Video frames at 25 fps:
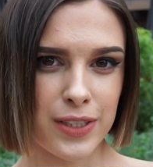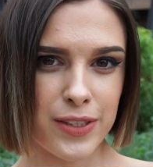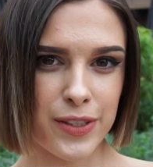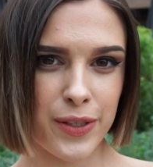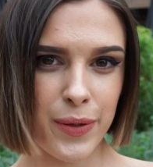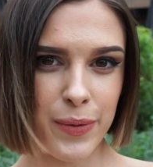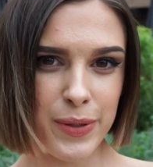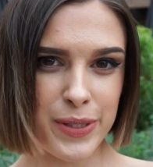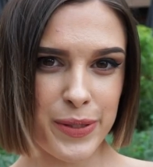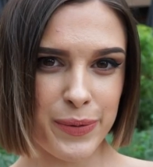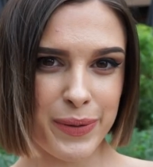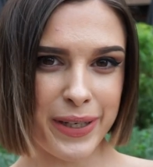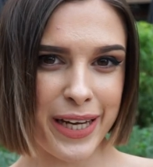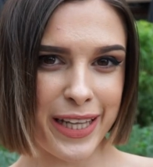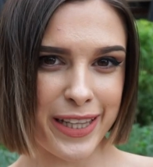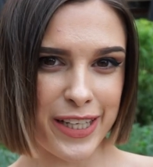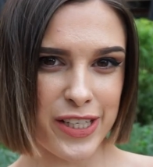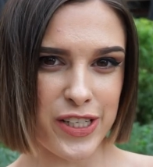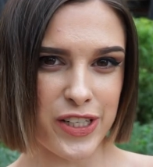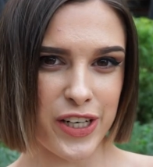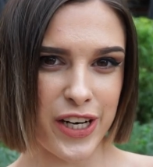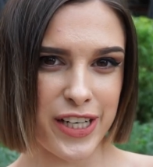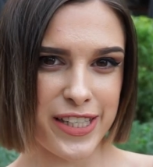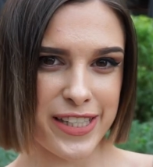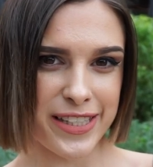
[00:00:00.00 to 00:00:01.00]
So once we get the
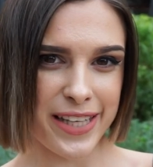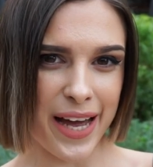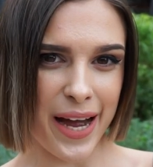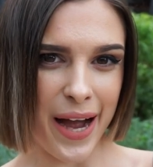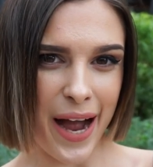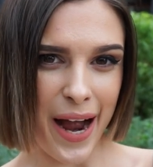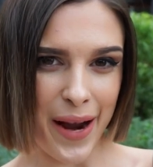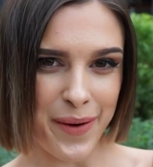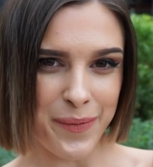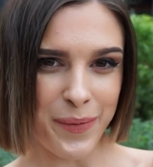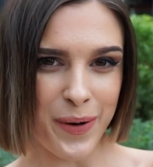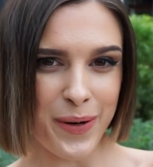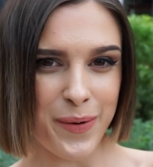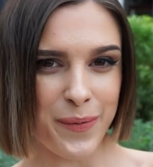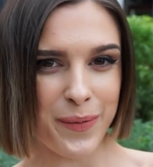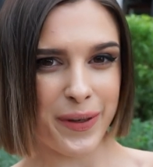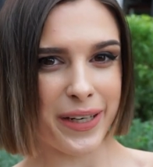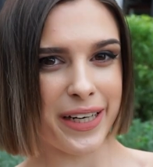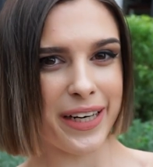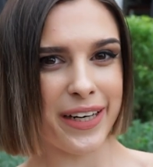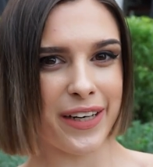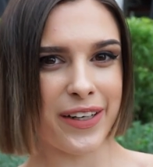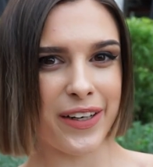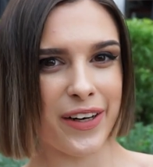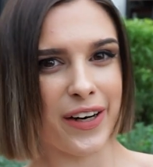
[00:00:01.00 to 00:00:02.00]
shots that I want, we're
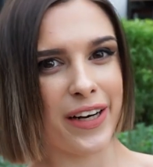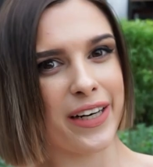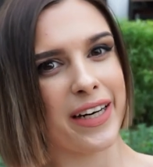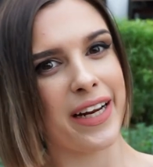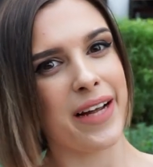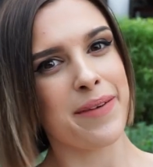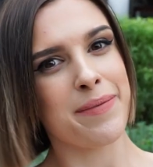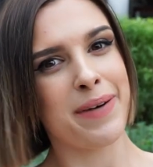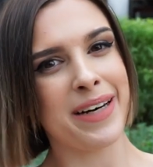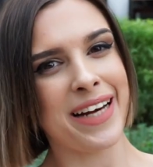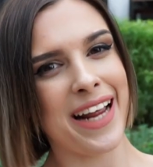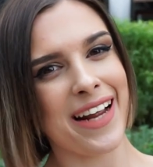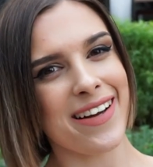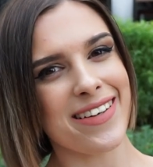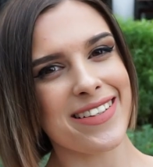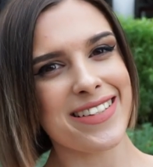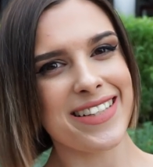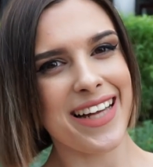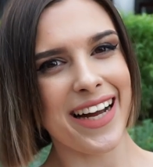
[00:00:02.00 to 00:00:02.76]
gonna go get my nails